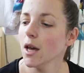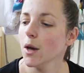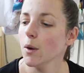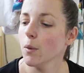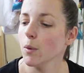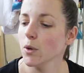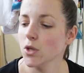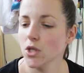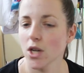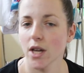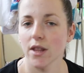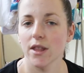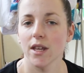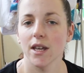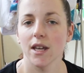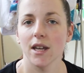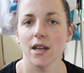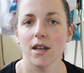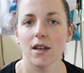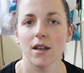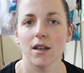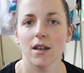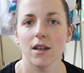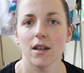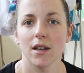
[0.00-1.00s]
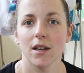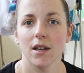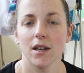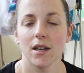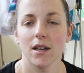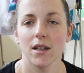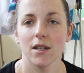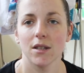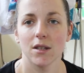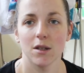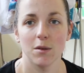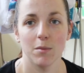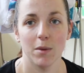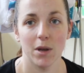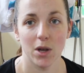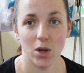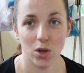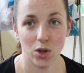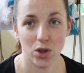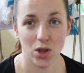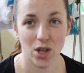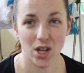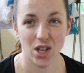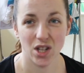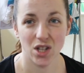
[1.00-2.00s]
which I think is going to be a
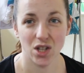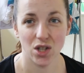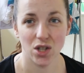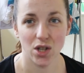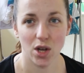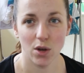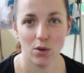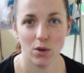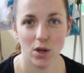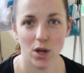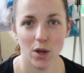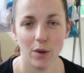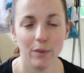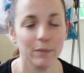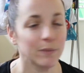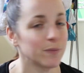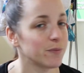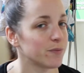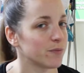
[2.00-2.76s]
good thing to show you.